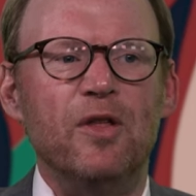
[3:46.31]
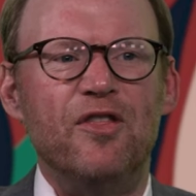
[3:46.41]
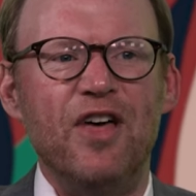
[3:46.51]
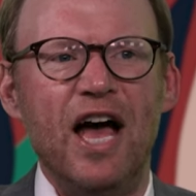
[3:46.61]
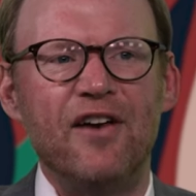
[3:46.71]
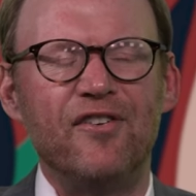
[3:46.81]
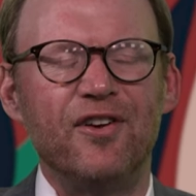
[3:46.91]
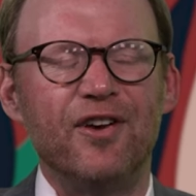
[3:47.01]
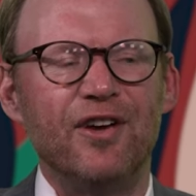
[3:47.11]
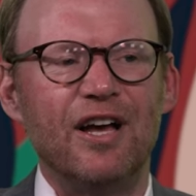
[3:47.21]
But
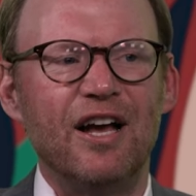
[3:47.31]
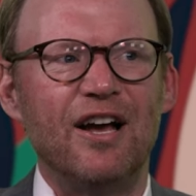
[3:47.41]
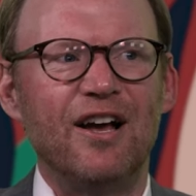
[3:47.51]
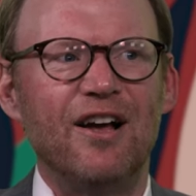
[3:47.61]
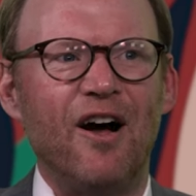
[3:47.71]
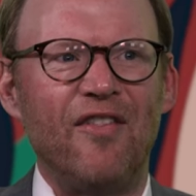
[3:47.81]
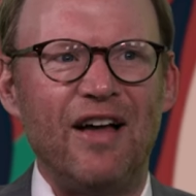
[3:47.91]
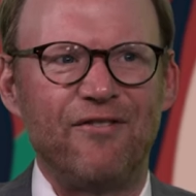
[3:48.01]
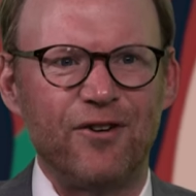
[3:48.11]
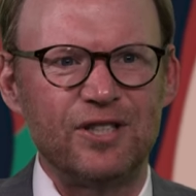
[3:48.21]
then
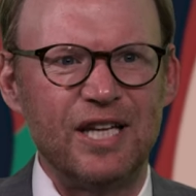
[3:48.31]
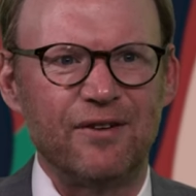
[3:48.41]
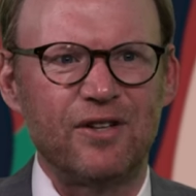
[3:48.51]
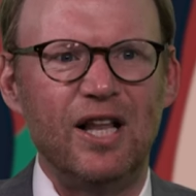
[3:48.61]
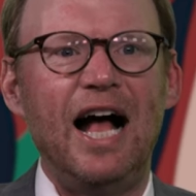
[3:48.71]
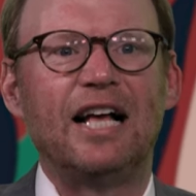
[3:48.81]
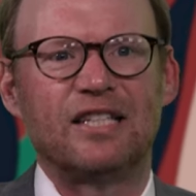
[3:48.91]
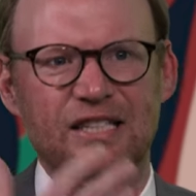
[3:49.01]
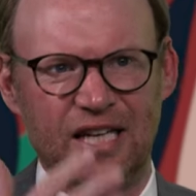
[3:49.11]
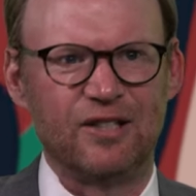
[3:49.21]
on that first day of
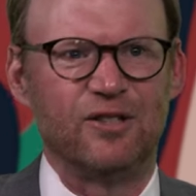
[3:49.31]
class, as I,